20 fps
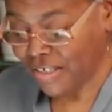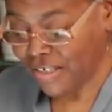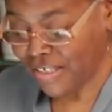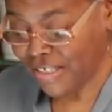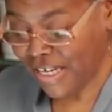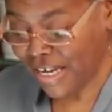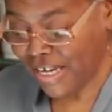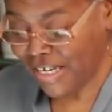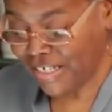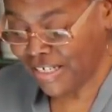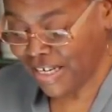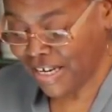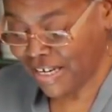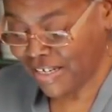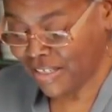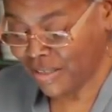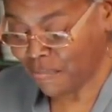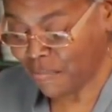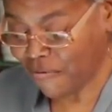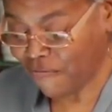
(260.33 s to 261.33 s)
to take
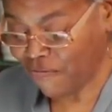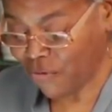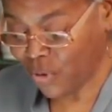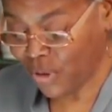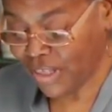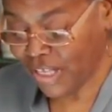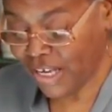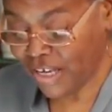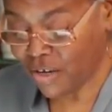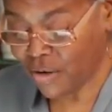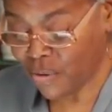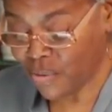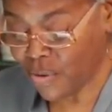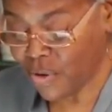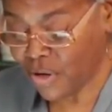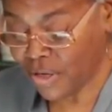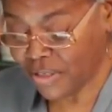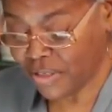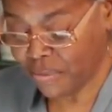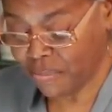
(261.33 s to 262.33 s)
tests before they go
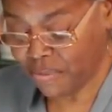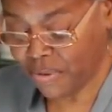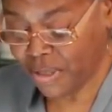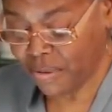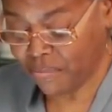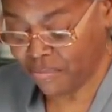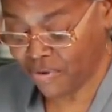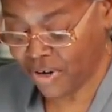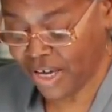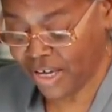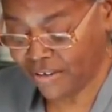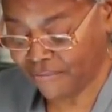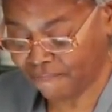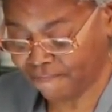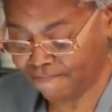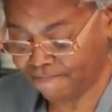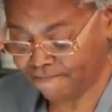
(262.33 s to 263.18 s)
on spring break.